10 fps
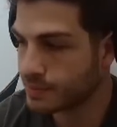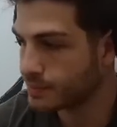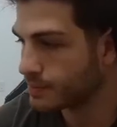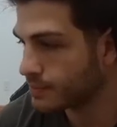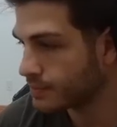
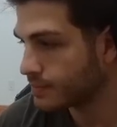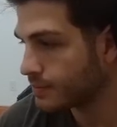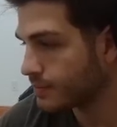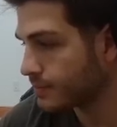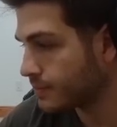
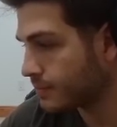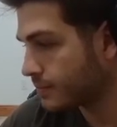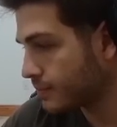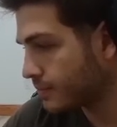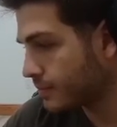
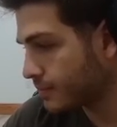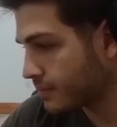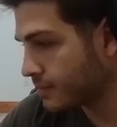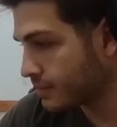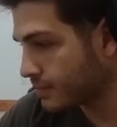
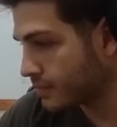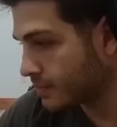No one is speaking in this clip.